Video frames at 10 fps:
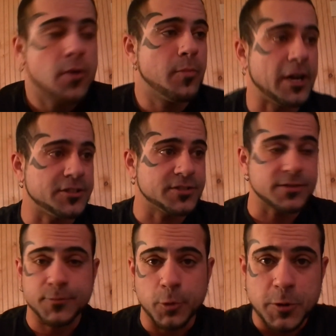by
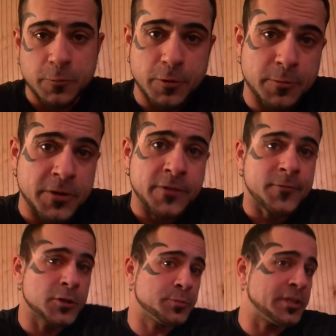just avoiding the women in the
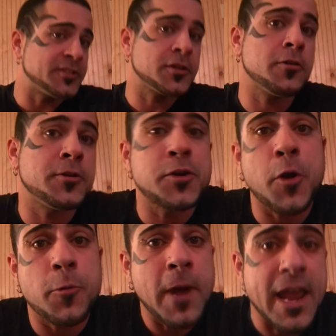first place and going your
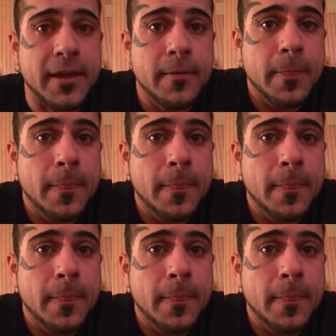own way.